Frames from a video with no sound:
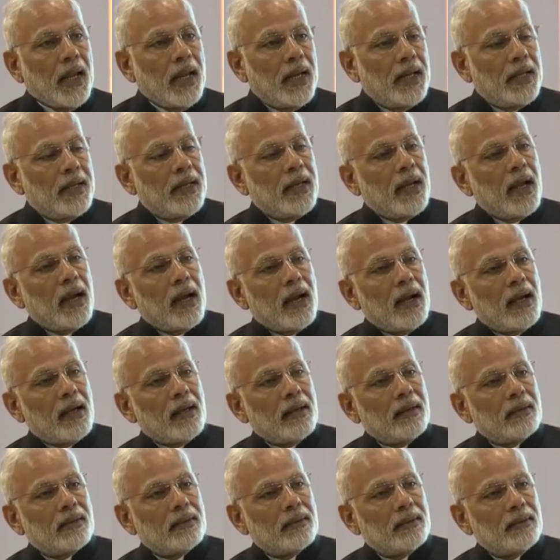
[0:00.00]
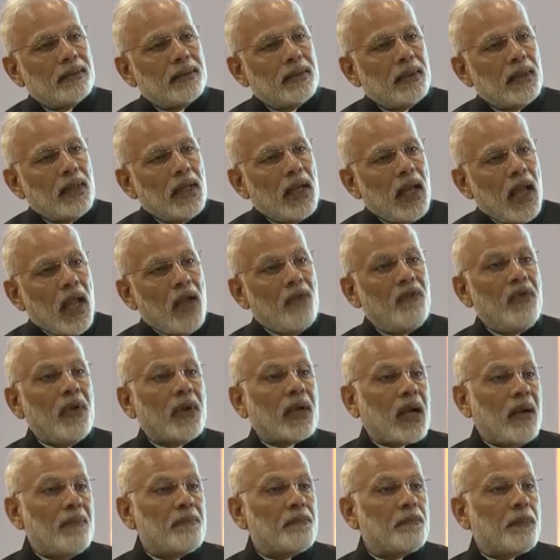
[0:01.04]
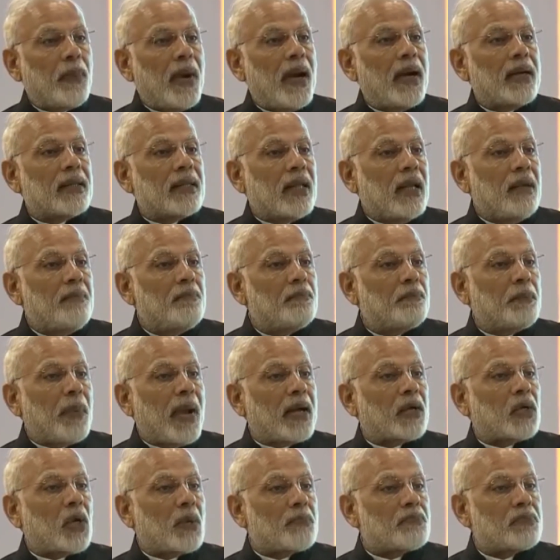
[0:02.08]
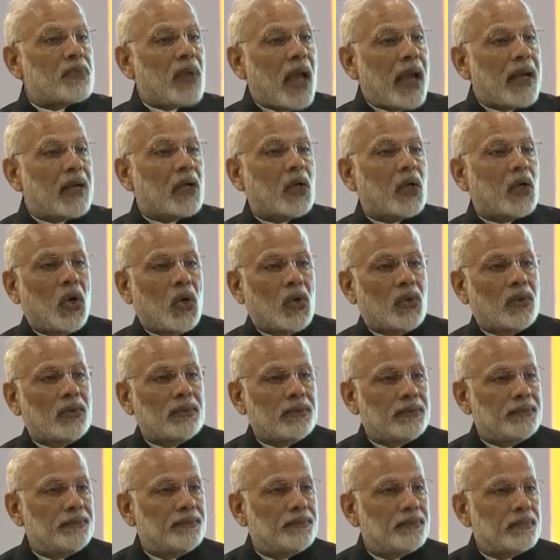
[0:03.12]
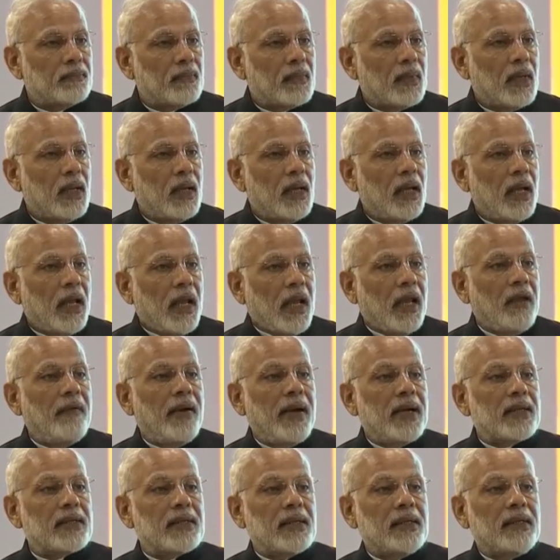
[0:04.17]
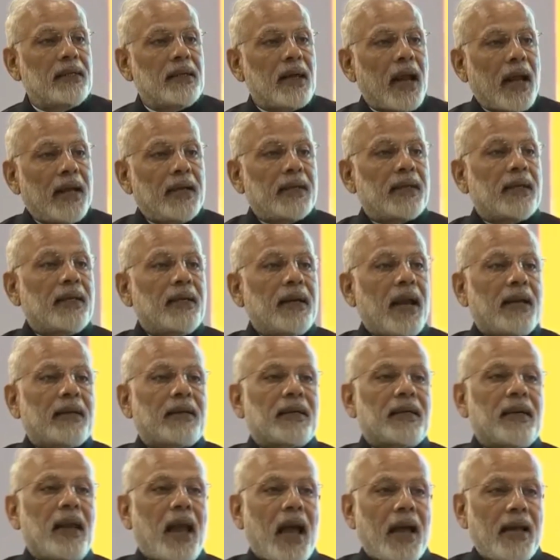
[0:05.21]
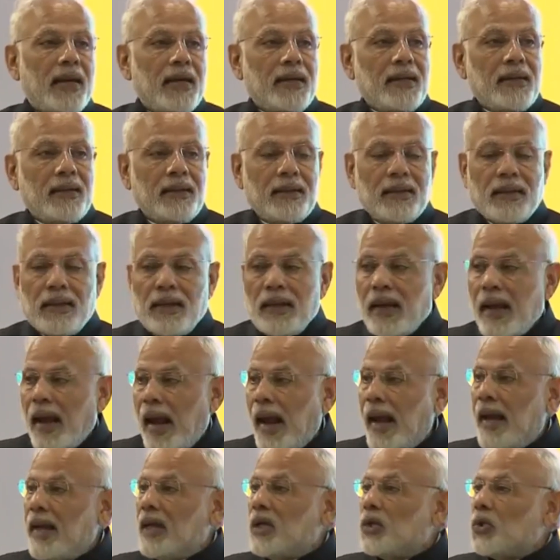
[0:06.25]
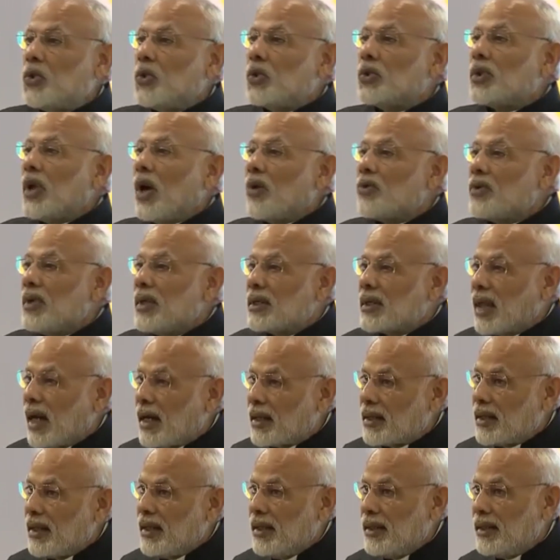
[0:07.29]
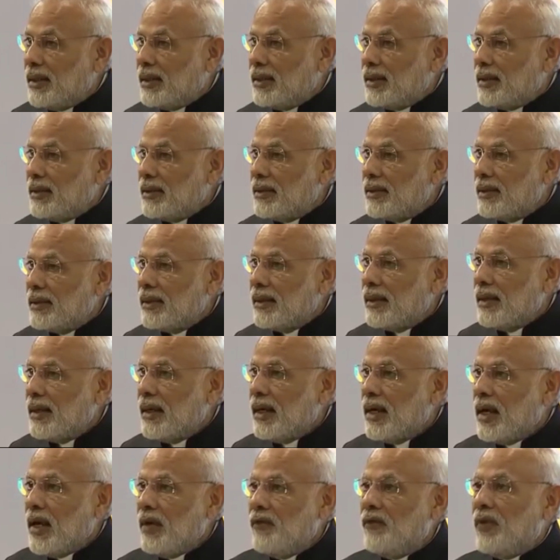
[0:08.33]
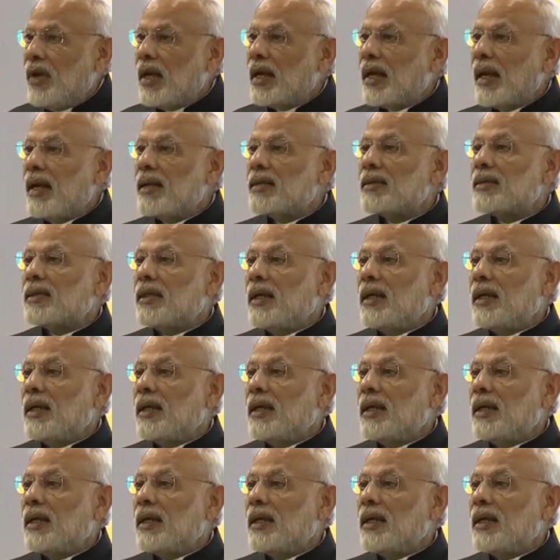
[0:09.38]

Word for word: India, if we compare the impact of cyclone events in 1999 and 2013, we can